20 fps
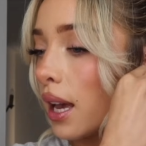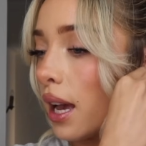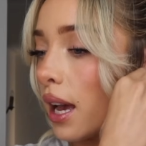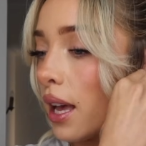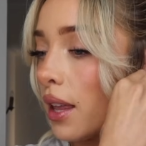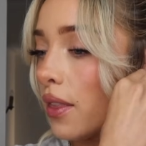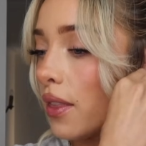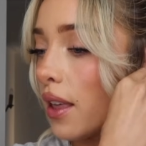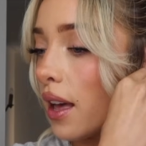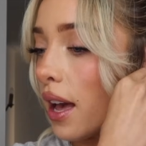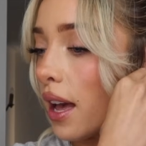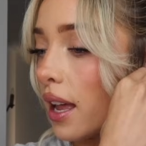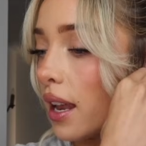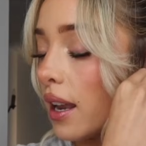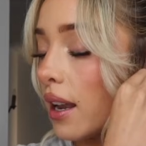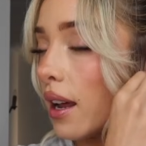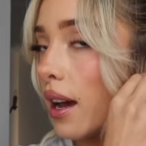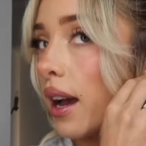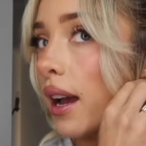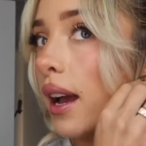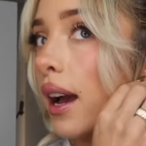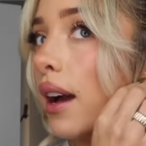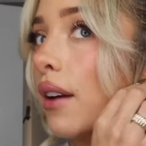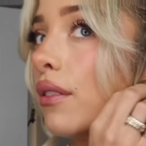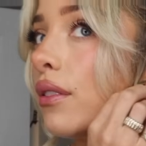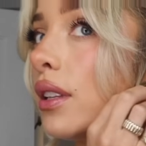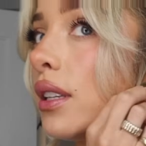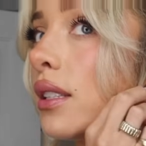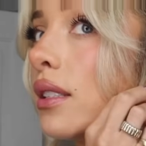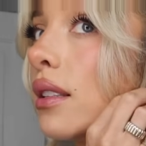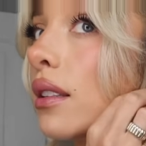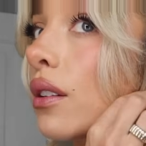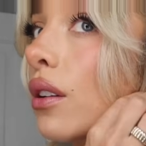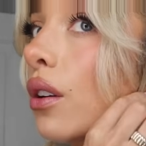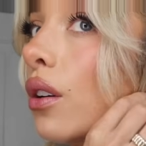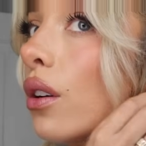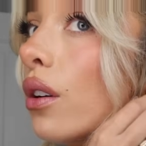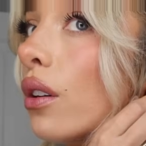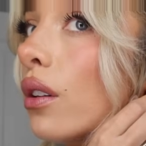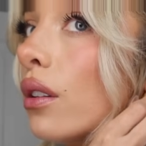And then I have these
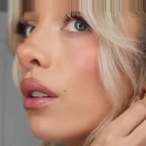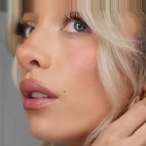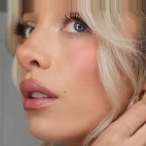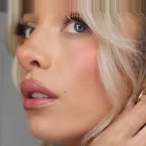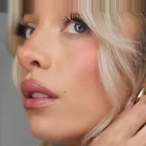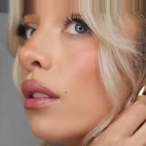little